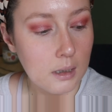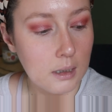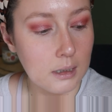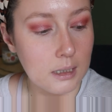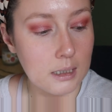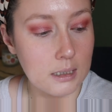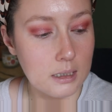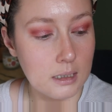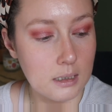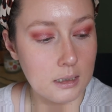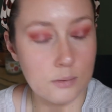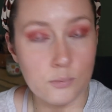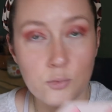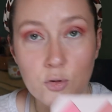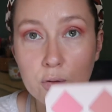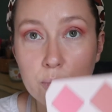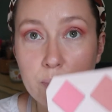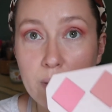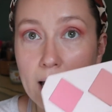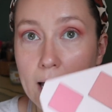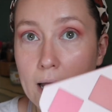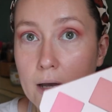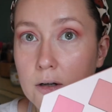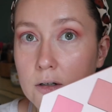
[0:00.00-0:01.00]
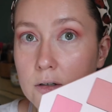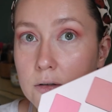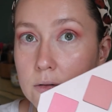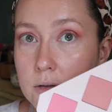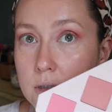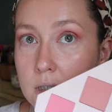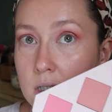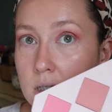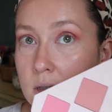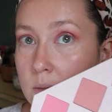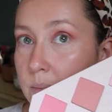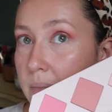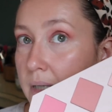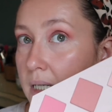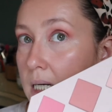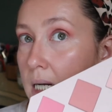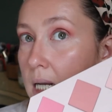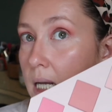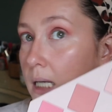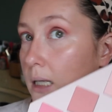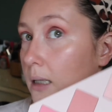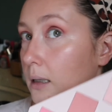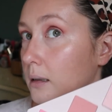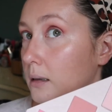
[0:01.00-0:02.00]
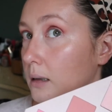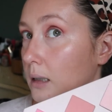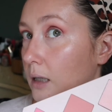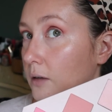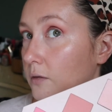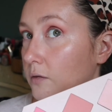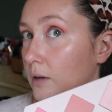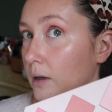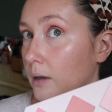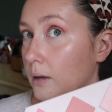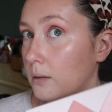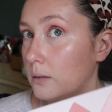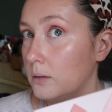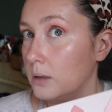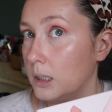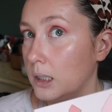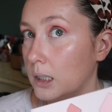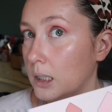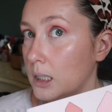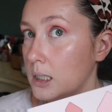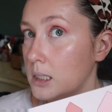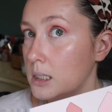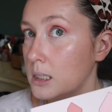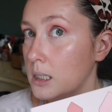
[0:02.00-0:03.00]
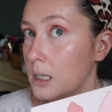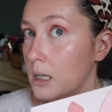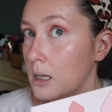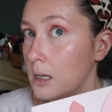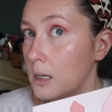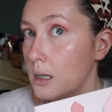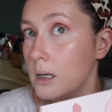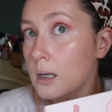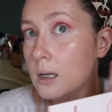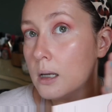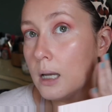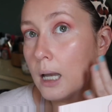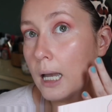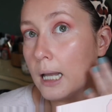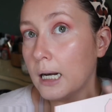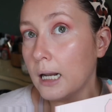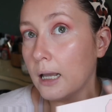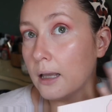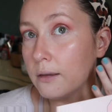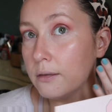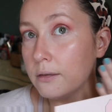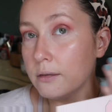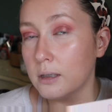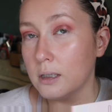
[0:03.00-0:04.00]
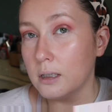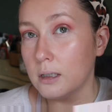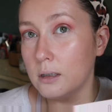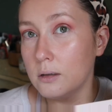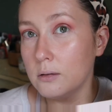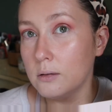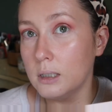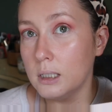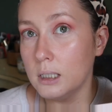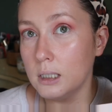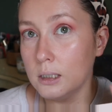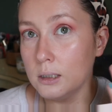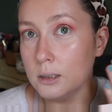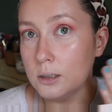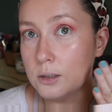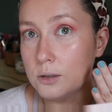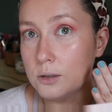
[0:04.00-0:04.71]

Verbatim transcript: This is more powdery, but I love how it looks. And I think you can